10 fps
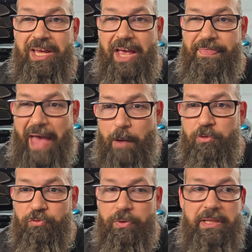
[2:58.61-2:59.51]
and that
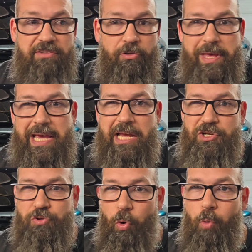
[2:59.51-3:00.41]
was really so they could
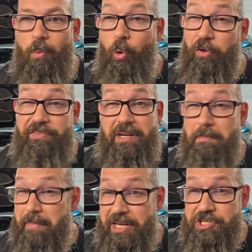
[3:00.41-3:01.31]
control more of the
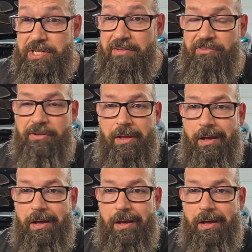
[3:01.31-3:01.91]
dimensions,